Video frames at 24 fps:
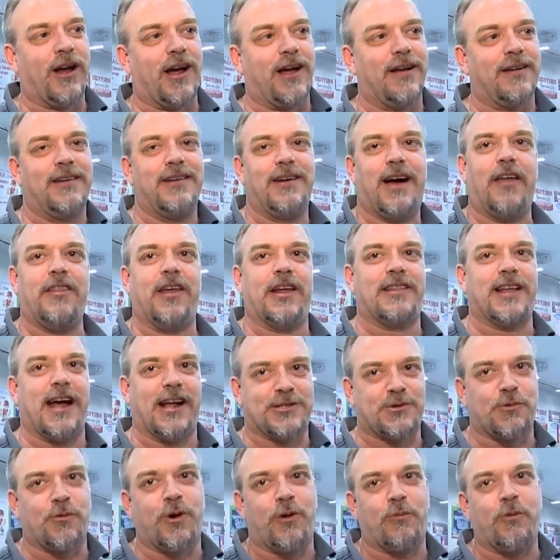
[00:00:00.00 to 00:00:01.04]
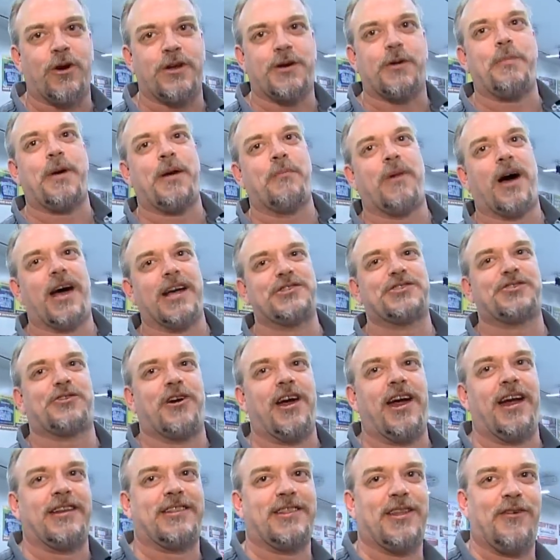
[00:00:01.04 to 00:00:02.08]
I, think that's would have been my
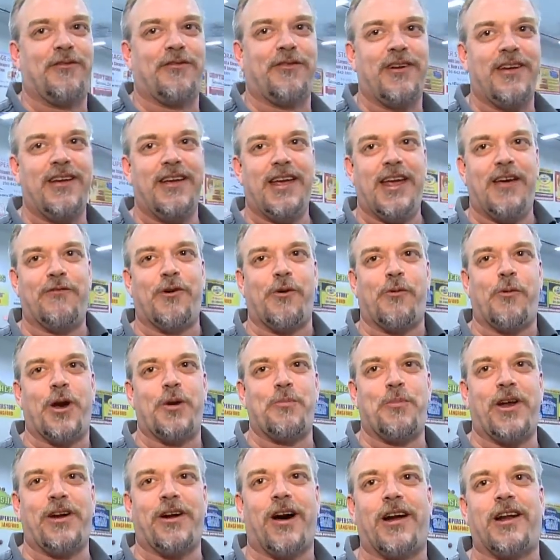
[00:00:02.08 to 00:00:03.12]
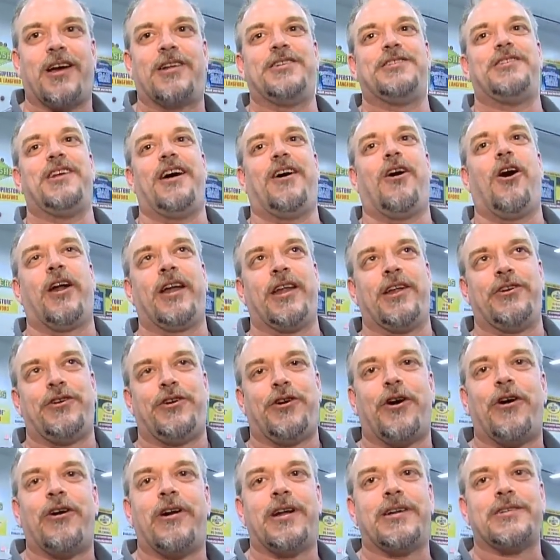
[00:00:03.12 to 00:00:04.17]
strength if, if it would have been on on
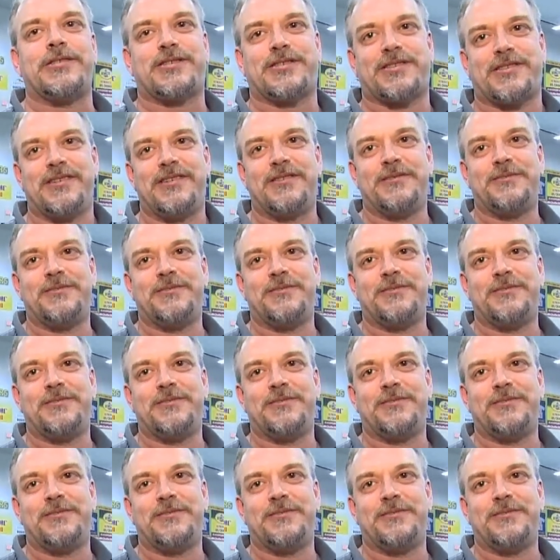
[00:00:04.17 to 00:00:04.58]
endurance.